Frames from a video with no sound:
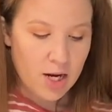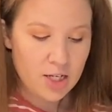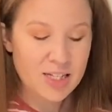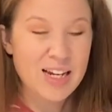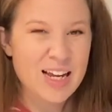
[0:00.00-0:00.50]

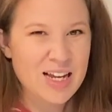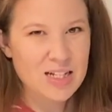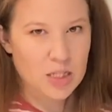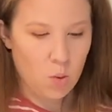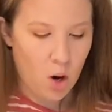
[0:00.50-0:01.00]
It's an
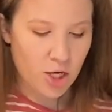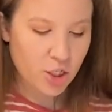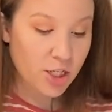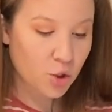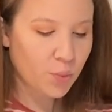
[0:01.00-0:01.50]
easy watch,
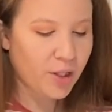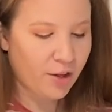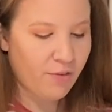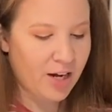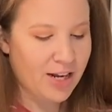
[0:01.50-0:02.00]
and it's
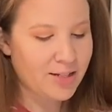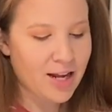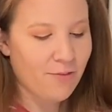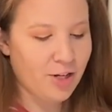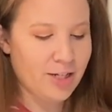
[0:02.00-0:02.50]
really funny. It's
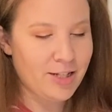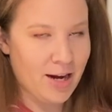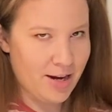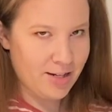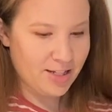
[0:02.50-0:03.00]
not very
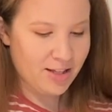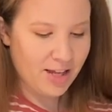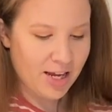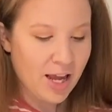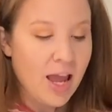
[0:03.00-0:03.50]
sciencey.
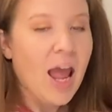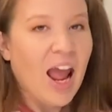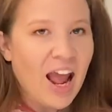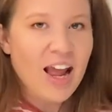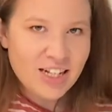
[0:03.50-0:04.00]
Like
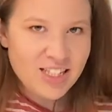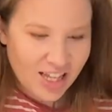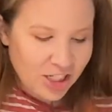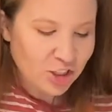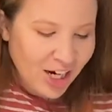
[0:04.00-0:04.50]
it's
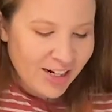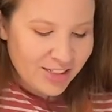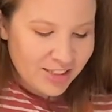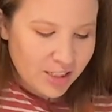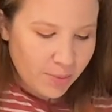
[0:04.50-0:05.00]
like
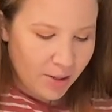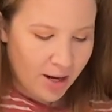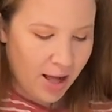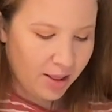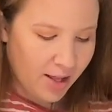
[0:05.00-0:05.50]
sciencey, but
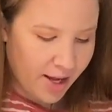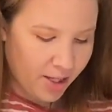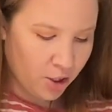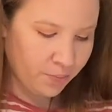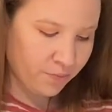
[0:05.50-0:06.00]
not like